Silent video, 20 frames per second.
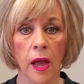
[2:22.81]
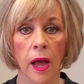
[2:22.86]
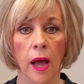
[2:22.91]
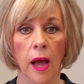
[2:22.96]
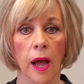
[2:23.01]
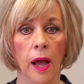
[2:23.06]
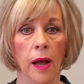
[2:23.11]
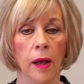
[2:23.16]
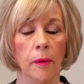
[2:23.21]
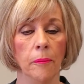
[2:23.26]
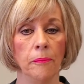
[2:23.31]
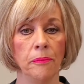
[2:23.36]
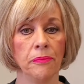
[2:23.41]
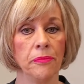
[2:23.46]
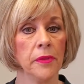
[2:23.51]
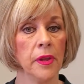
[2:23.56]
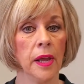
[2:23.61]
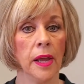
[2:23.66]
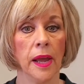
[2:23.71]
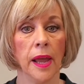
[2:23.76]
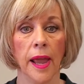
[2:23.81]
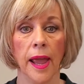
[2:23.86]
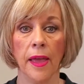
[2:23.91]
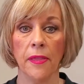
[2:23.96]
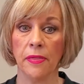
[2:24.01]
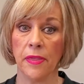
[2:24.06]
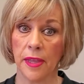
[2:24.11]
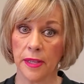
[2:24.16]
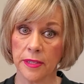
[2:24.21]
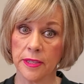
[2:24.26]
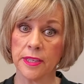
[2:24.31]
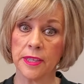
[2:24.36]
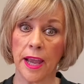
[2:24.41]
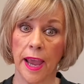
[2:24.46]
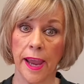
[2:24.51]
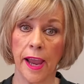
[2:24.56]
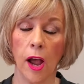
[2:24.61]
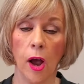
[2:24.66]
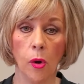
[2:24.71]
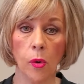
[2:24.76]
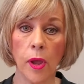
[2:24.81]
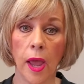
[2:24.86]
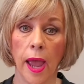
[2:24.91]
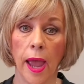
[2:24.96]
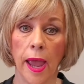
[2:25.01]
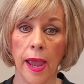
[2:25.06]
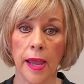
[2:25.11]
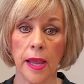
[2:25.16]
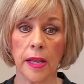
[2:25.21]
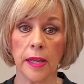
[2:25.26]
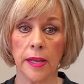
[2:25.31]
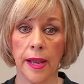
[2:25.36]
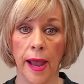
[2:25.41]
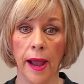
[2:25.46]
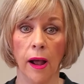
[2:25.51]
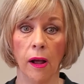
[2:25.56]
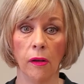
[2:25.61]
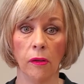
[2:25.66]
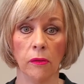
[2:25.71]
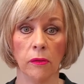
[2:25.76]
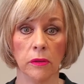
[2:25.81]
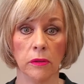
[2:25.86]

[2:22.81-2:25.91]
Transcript: and then say, okay, now